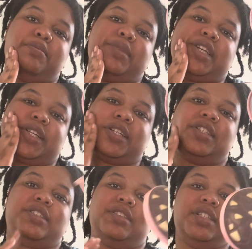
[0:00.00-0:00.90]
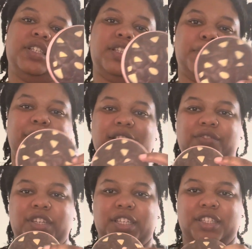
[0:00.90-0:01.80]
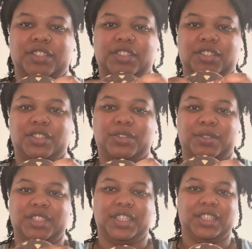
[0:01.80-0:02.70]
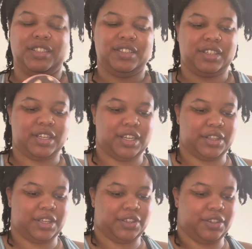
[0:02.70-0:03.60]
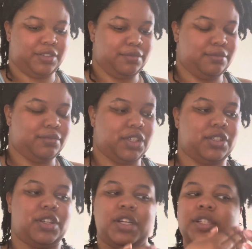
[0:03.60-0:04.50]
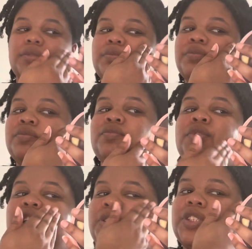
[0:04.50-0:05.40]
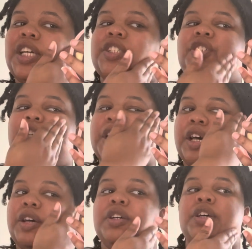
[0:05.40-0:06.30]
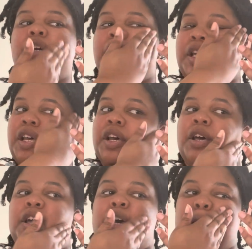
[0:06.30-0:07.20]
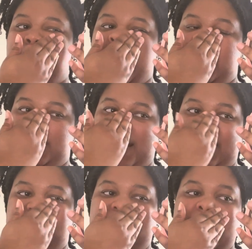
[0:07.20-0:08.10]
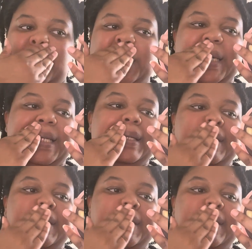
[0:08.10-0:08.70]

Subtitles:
mirror. The back of it is squishy. I like it a lot. It was actually a palette I had found at